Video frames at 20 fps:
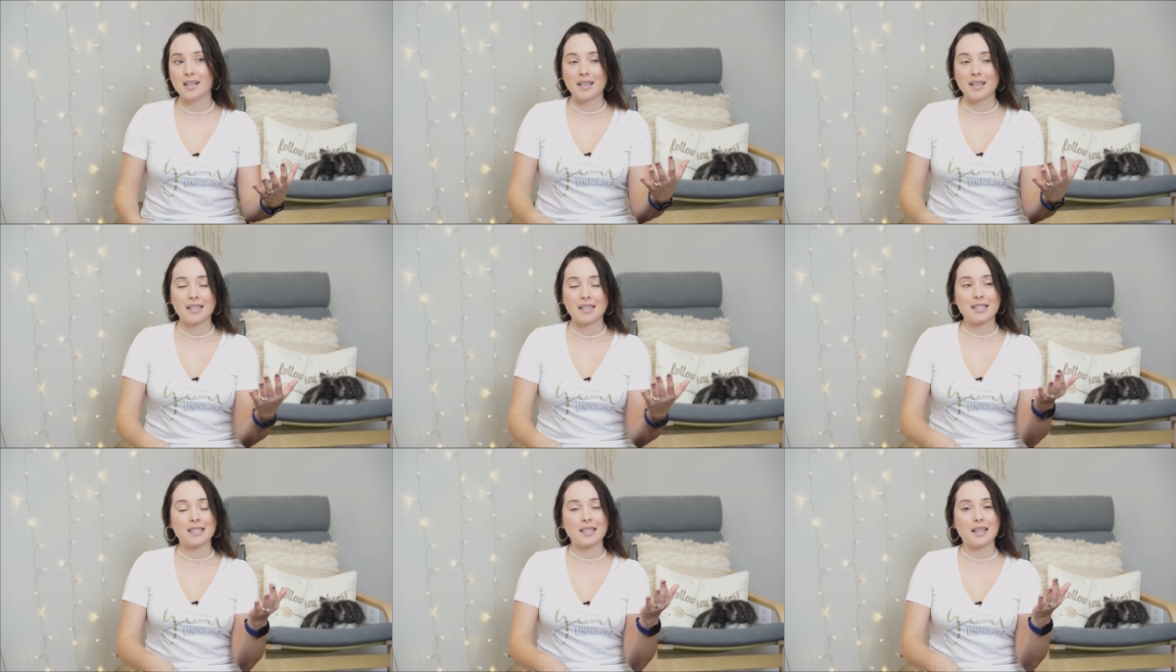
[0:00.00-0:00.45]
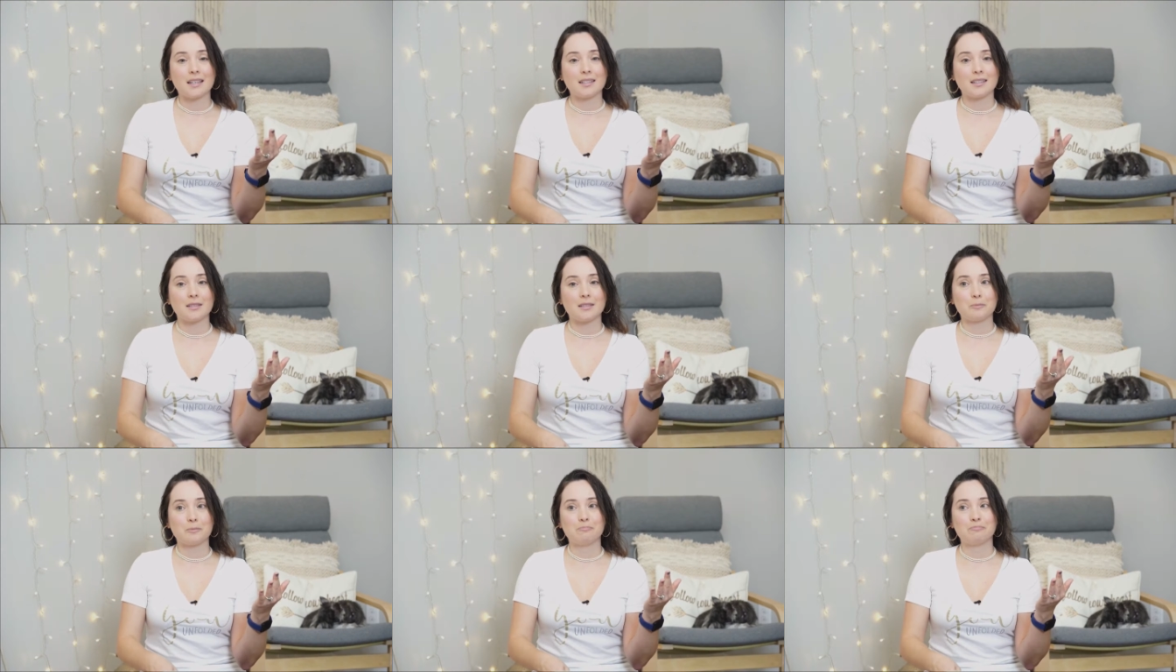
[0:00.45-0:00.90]
It's
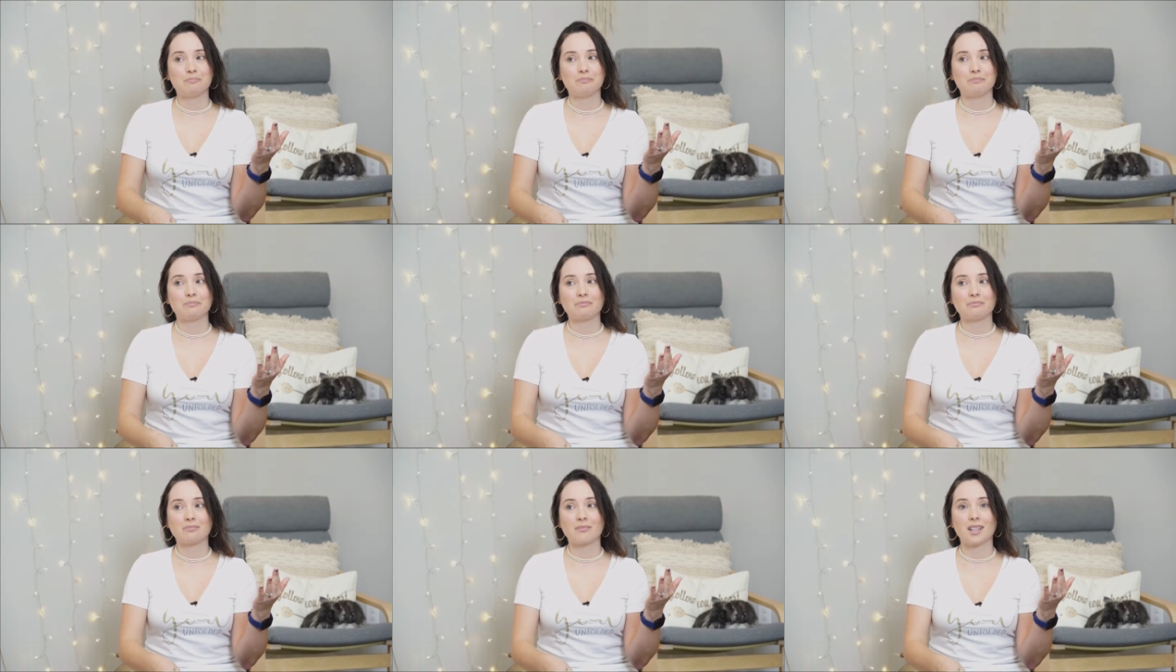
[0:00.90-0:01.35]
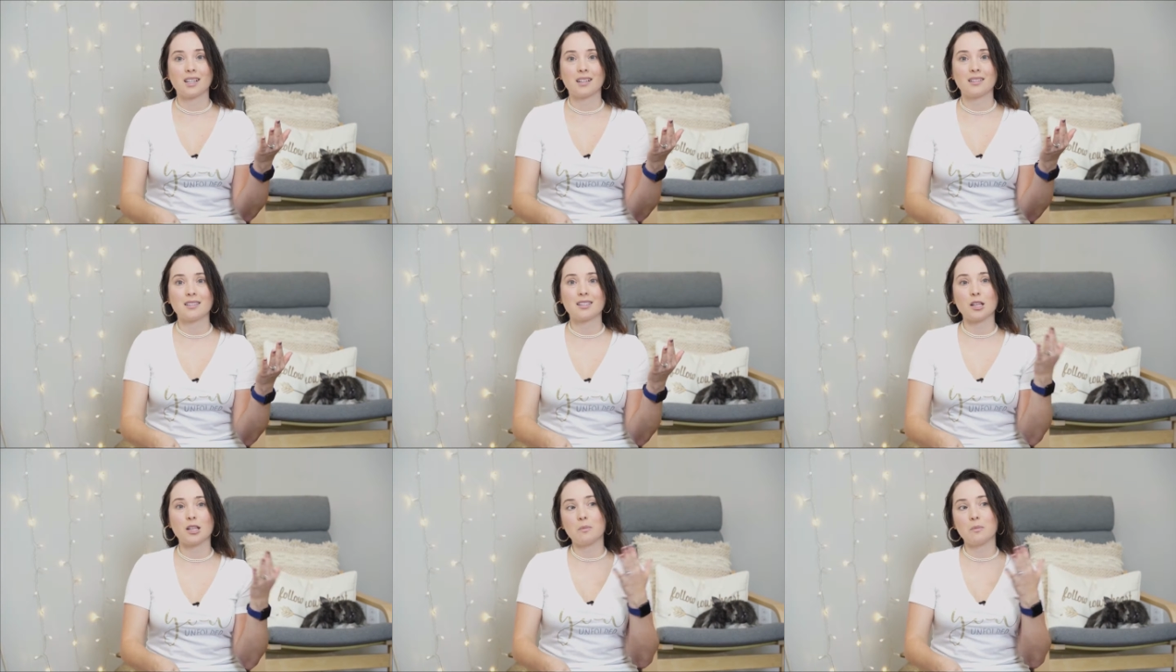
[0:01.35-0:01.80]
like
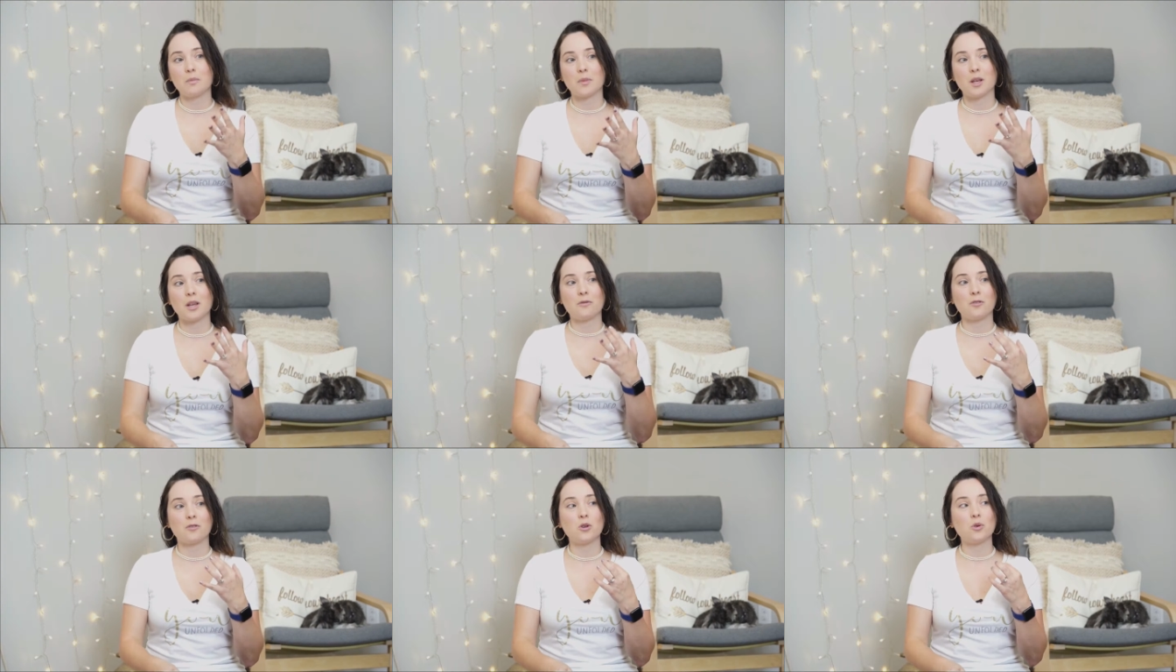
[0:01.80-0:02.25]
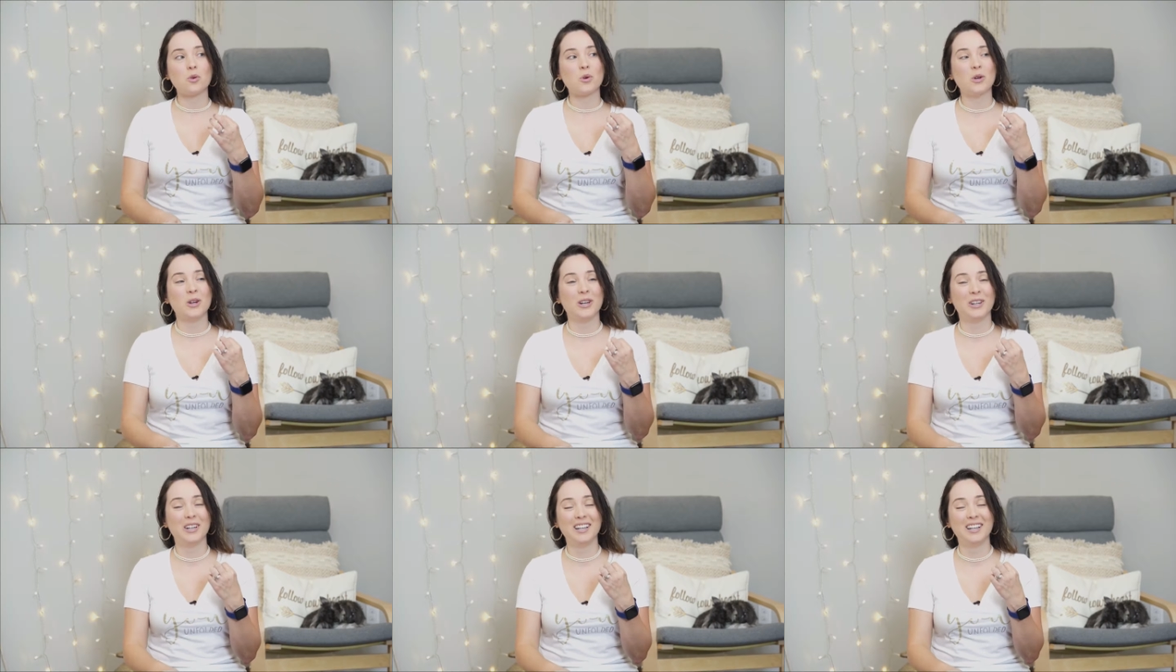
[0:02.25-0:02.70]

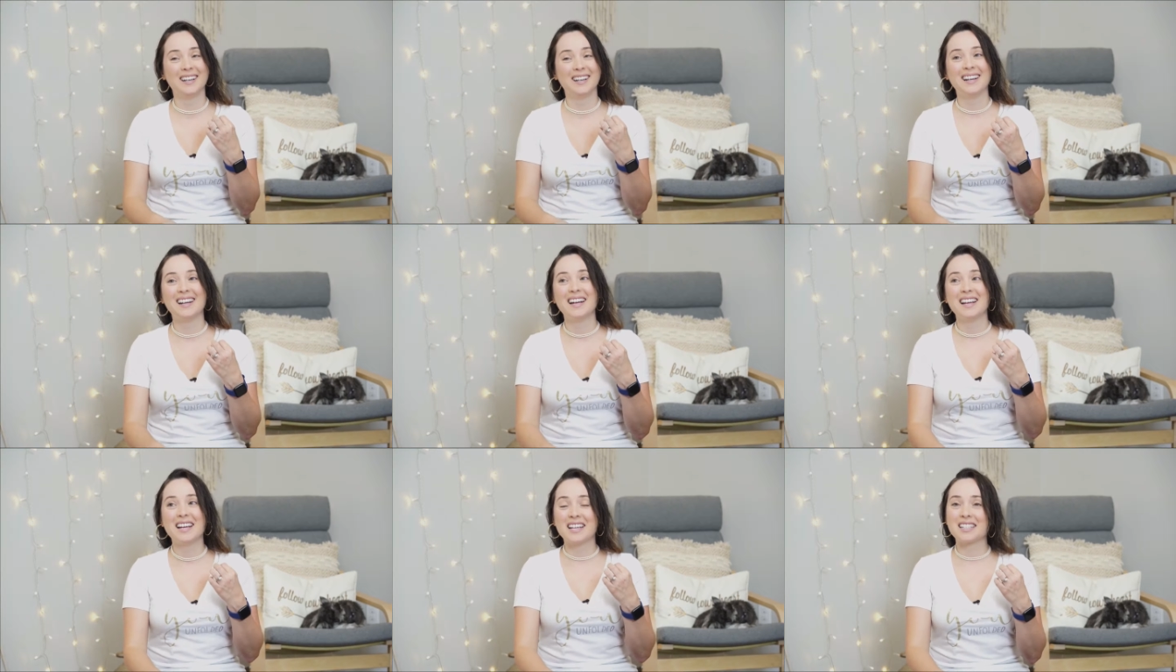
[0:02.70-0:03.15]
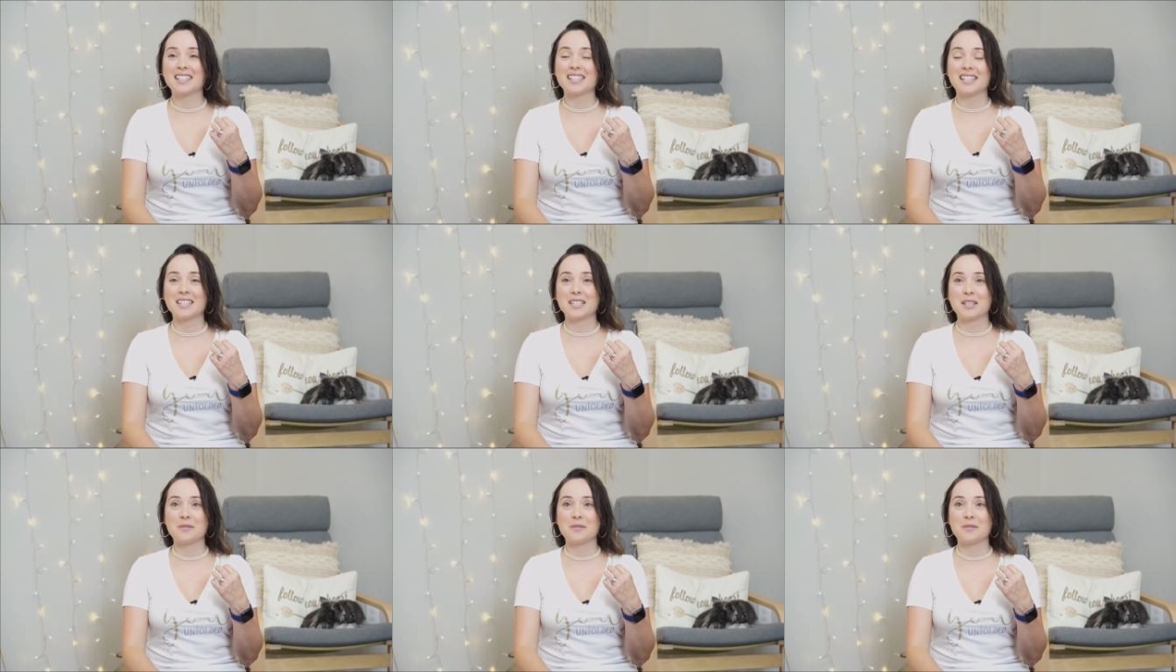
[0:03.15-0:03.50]
it's like,